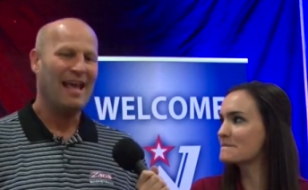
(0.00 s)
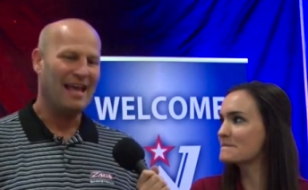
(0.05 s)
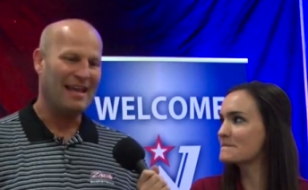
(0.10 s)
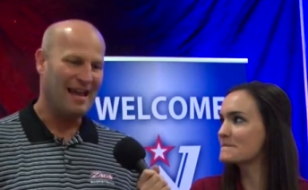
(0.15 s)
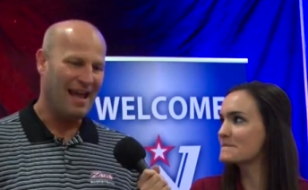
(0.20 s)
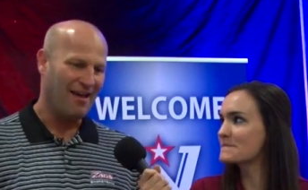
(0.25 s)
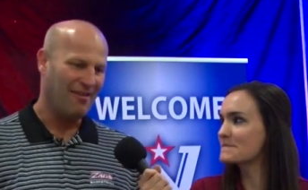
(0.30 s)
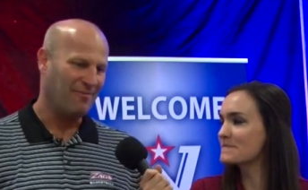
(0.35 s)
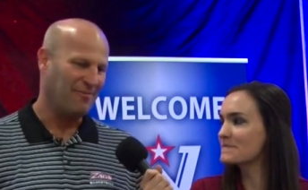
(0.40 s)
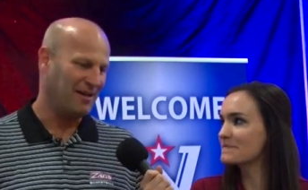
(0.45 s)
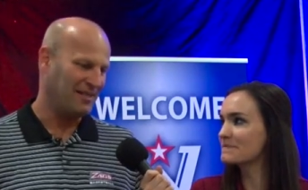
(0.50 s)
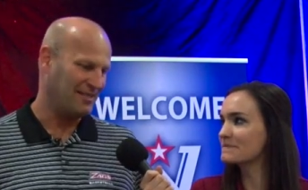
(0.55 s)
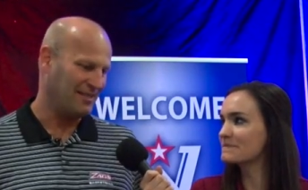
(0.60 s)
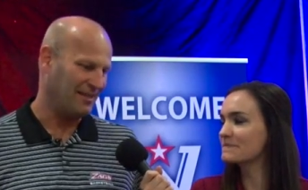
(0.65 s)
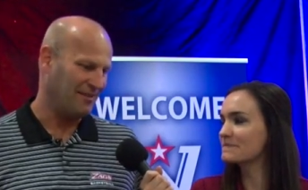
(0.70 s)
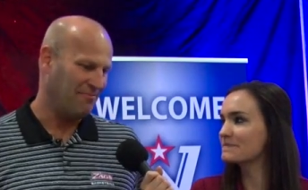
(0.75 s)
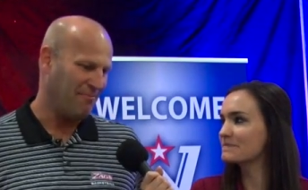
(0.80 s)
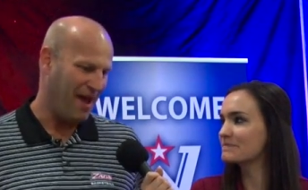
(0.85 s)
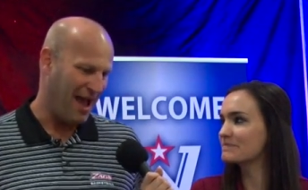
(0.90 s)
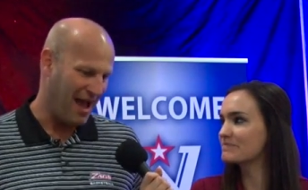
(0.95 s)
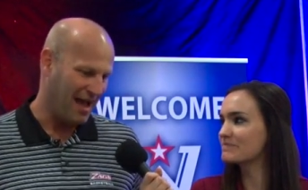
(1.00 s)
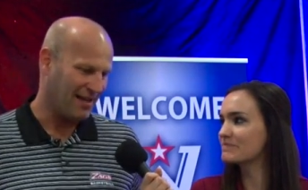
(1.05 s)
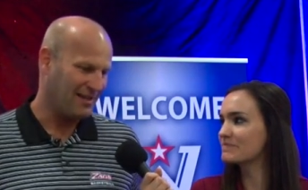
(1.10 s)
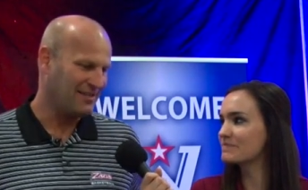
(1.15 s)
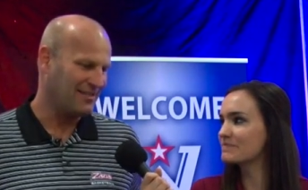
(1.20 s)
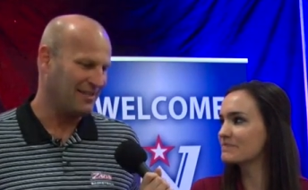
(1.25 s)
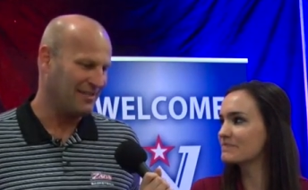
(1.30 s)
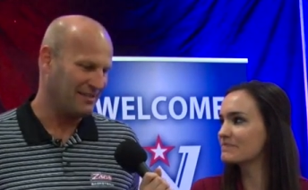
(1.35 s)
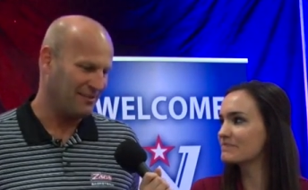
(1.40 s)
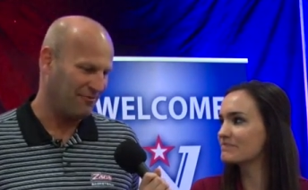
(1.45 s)
Speaker 1: And now that my son
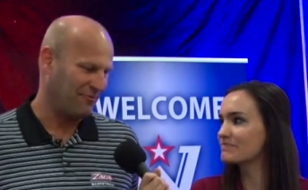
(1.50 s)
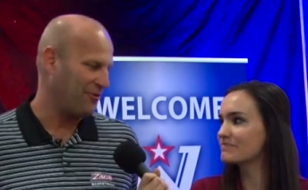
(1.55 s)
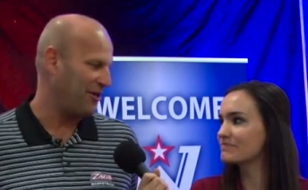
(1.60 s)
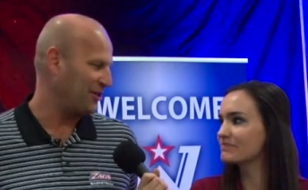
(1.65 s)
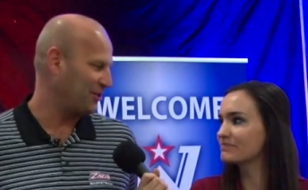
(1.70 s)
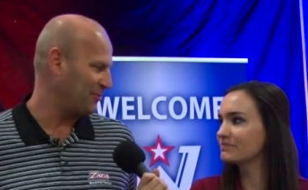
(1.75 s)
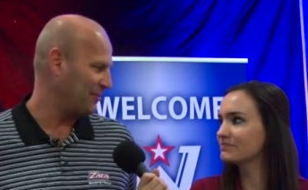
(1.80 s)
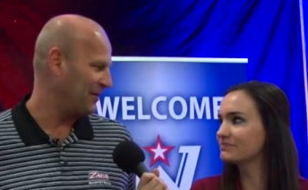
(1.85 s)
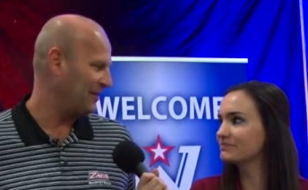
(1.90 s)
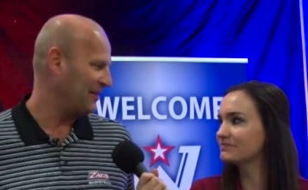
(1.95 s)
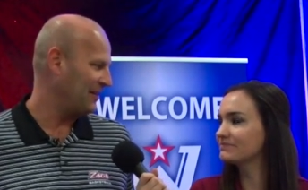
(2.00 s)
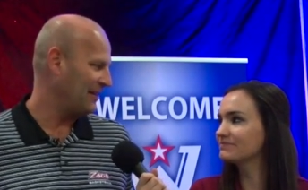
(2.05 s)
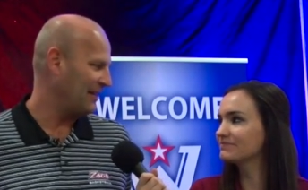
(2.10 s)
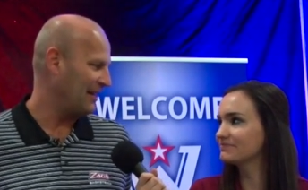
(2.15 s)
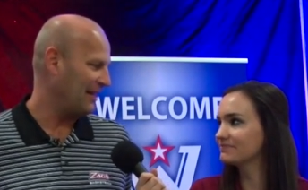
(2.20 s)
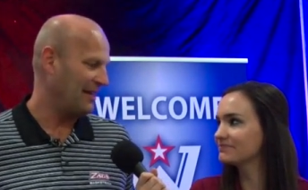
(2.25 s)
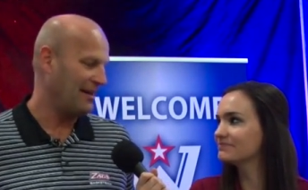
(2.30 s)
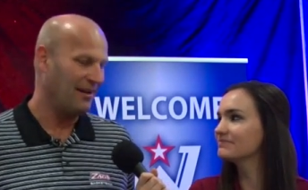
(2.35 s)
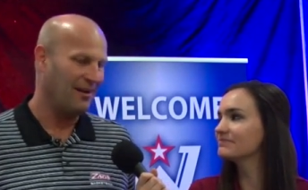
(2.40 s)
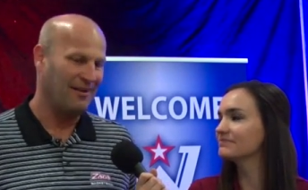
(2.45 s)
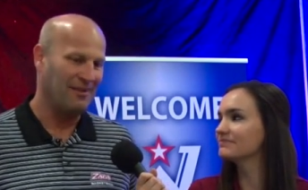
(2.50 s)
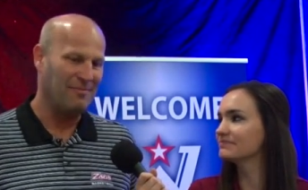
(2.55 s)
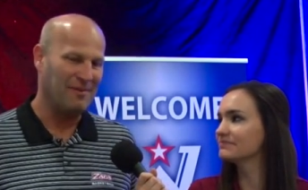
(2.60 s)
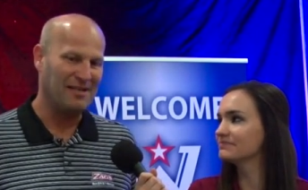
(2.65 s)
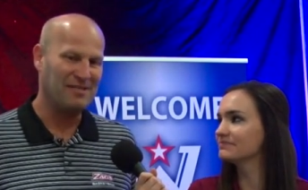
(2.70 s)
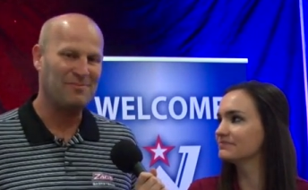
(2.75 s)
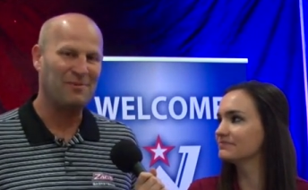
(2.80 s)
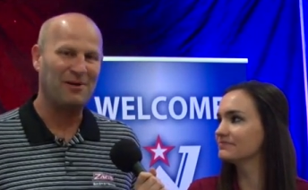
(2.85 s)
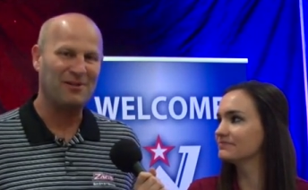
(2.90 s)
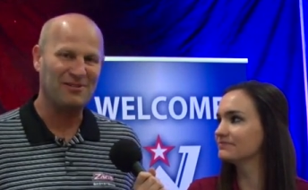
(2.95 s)
Max is a freshman uh, on the
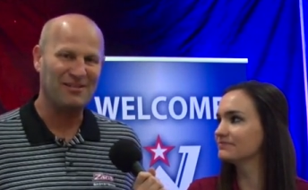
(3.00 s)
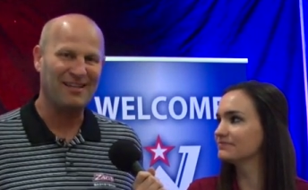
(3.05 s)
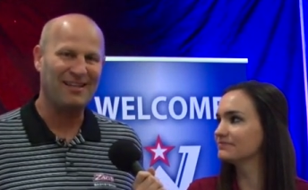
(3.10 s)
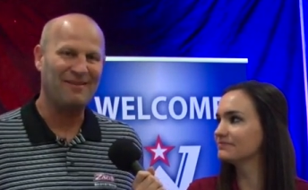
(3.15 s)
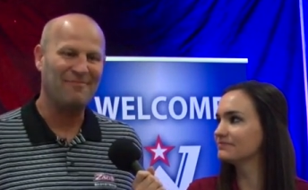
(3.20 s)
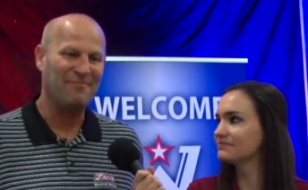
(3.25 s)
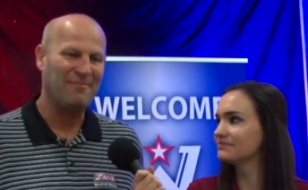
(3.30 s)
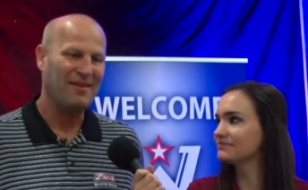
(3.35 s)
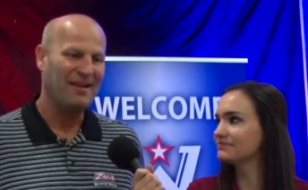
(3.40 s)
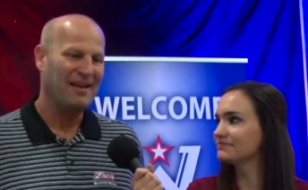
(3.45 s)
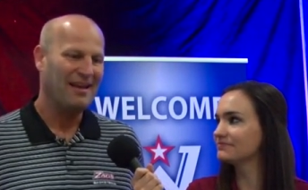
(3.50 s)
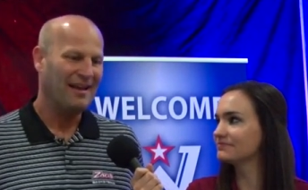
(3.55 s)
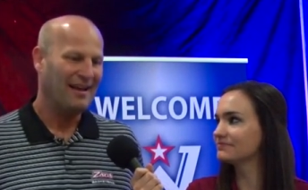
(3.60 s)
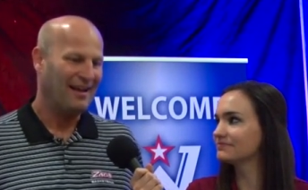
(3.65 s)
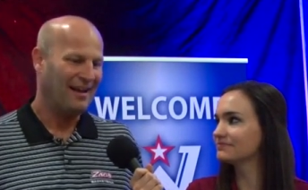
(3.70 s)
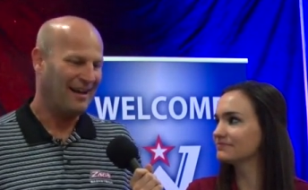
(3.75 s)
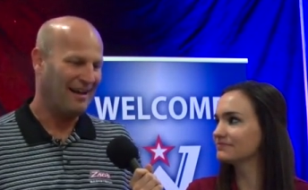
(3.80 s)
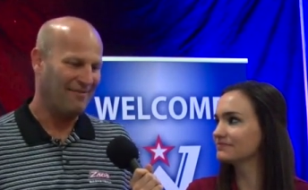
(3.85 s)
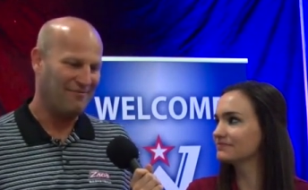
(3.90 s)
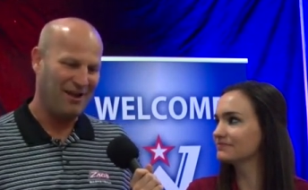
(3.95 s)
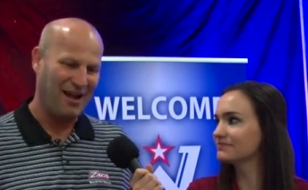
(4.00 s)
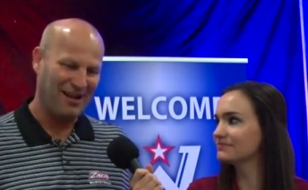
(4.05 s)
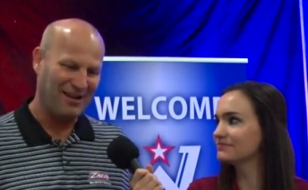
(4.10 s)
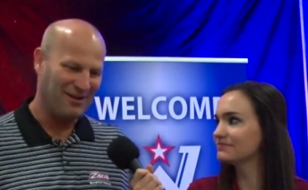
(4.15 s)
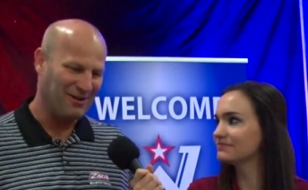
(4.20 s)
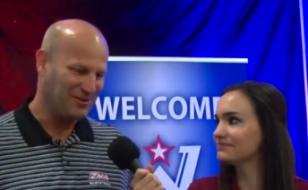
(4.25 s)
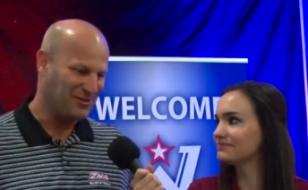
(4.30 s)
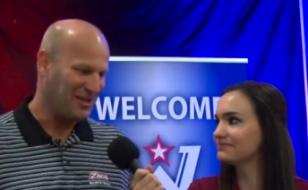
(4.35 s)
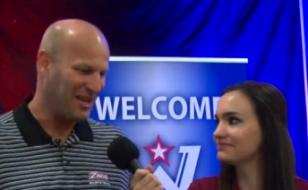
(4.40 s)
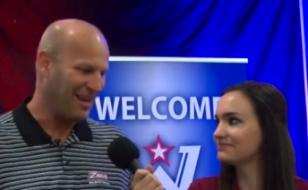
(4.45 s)
baseball team, uh, I've
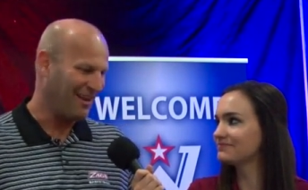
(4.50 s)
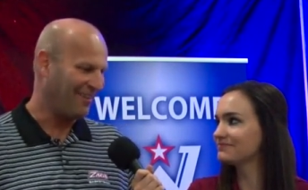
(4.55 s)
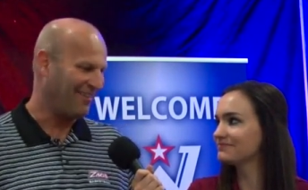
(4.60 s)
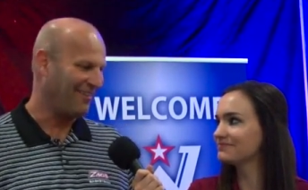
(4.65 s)
gotten to know Santa